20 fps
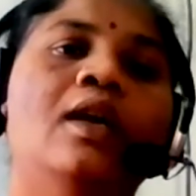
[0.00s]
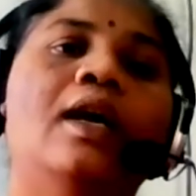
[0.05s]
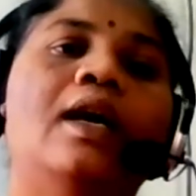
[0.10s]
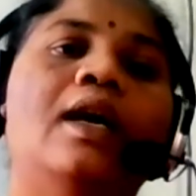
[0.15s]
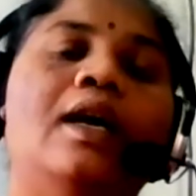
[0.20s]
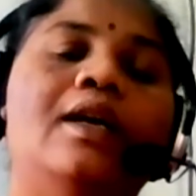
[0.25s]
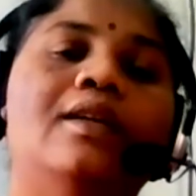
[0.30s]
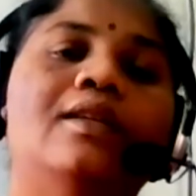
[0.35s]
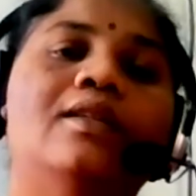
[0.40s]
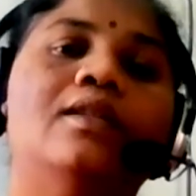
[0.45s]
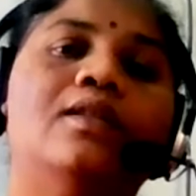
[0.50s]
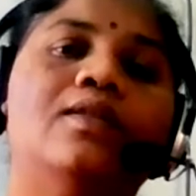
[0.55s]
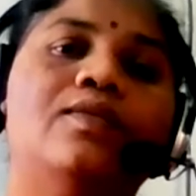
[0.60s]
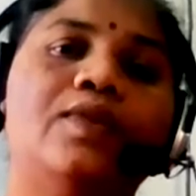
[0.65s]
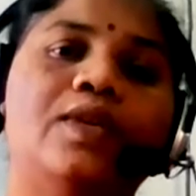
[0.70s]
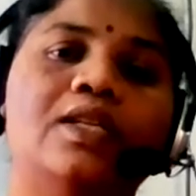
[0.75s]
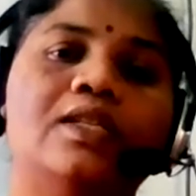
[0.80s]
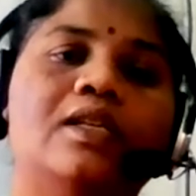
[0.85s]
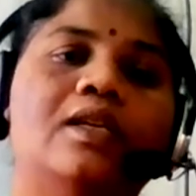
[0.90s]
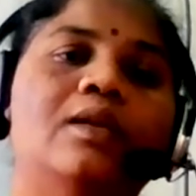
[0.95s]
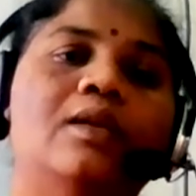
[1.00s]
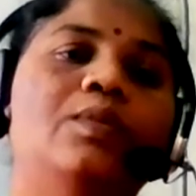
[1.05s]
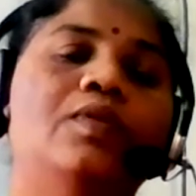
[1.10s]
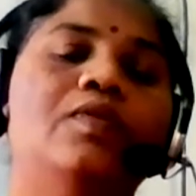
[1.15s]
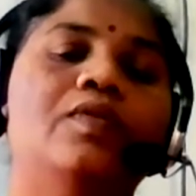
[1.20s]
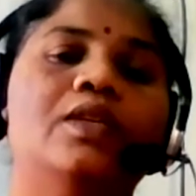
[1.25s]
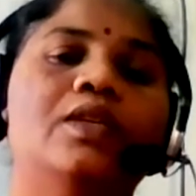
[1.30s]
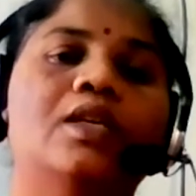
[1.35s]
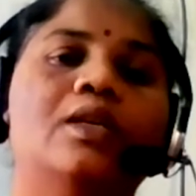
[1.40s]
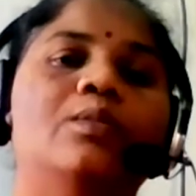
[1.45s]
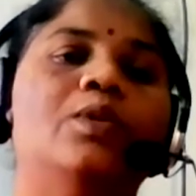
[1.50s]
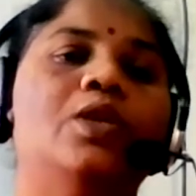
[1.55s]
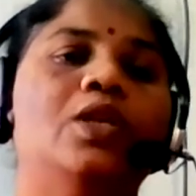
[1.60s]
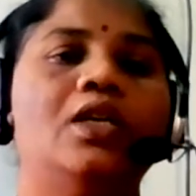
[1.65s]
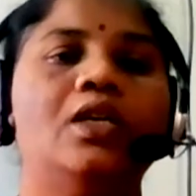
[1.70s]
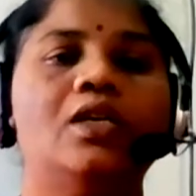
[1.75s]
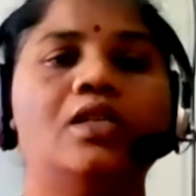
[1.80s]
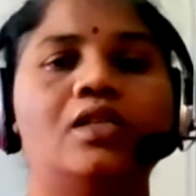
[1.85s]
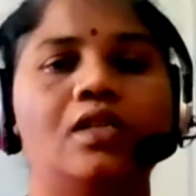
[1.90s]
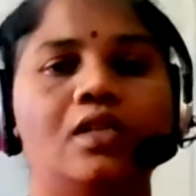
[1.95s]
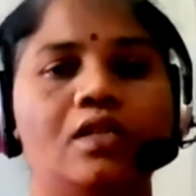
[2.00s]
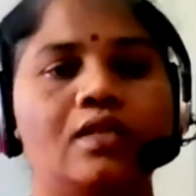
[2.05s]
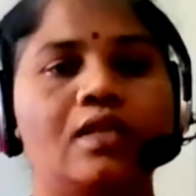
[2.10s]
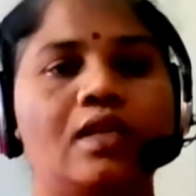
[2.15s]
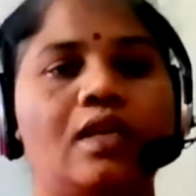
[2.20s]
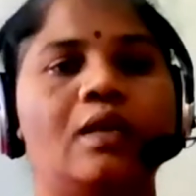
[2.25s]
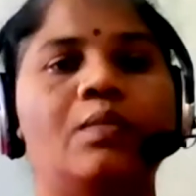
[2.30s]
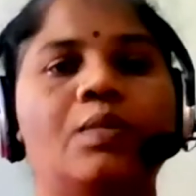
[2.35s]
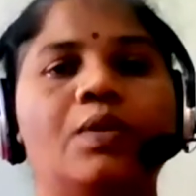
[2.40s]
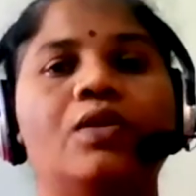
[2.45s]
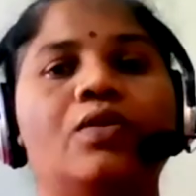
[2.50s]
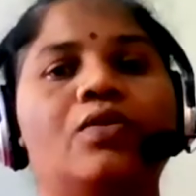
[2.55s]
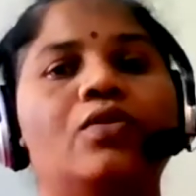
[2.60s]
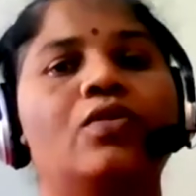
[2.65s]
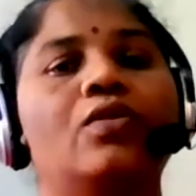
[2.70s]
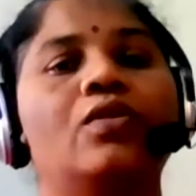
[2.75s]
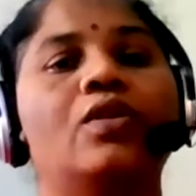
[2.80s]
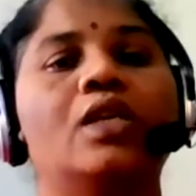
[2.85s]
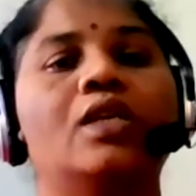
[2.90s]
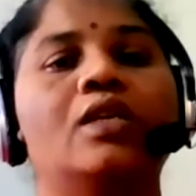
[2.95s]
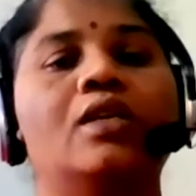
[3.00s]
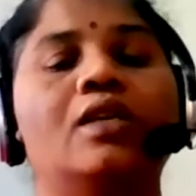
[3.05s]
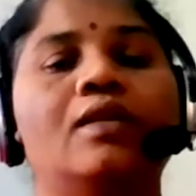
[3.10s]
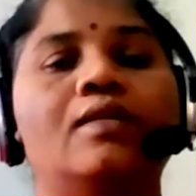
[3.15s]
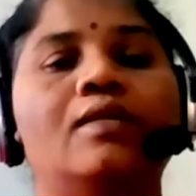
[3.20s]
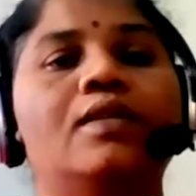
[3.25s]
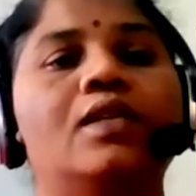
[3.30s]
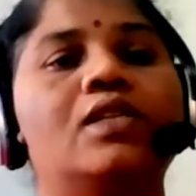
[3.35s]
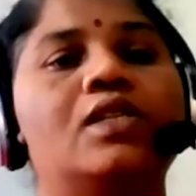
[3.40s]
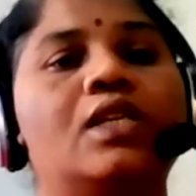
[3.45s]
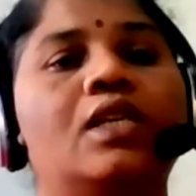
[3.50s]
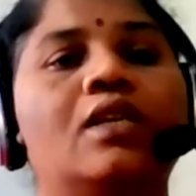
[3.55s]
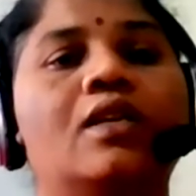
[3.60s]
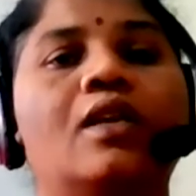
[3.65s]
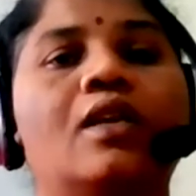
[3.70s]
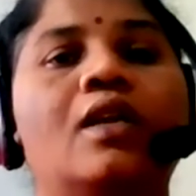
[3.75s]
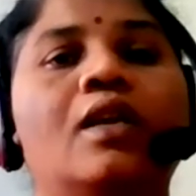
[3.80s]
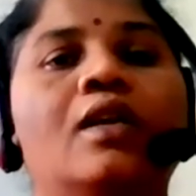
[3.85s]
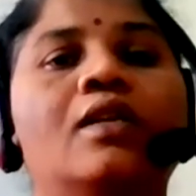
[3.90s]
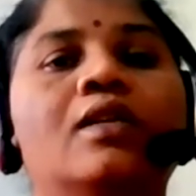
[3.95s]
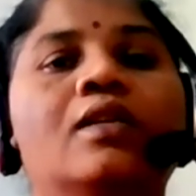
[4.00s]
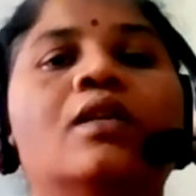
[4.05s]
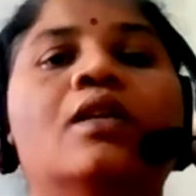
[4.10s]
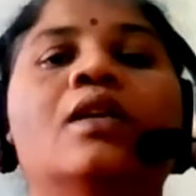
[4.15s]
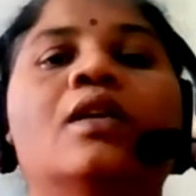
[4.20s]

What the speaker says: And for example, when communication is happening, you can give a shake hand,